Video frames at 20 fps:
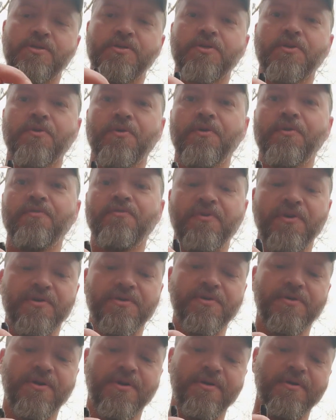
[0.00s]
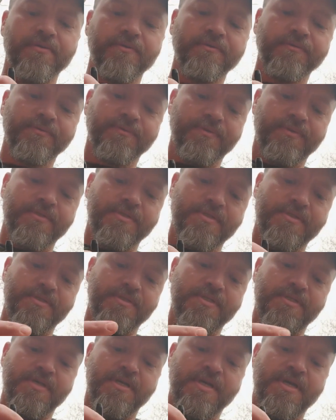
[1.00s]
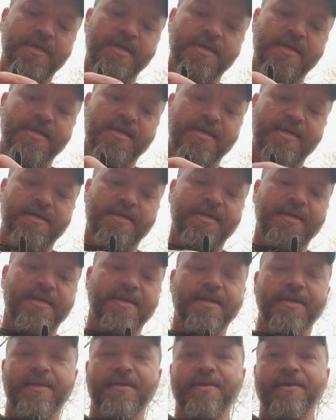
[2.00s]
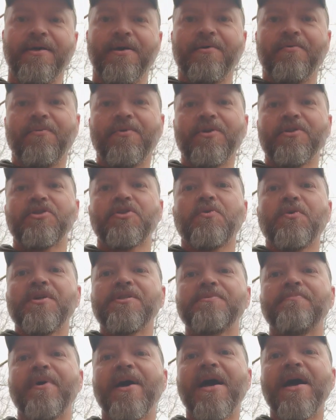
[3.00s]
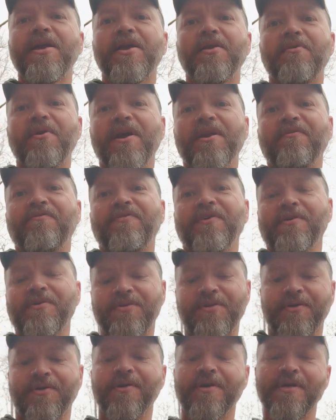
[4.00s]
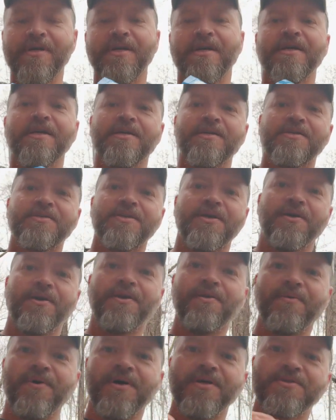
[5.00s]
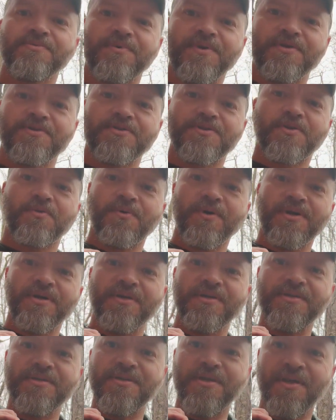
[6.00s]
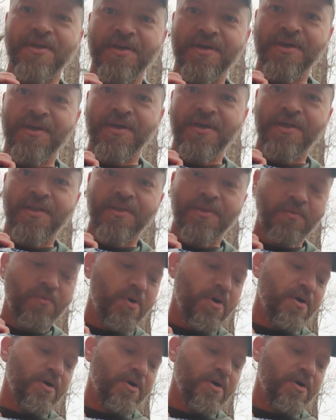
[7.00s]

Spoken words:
screw the filter on, and when you squeeze the bag, you're ready to filter. So anyways, when you squeeze, the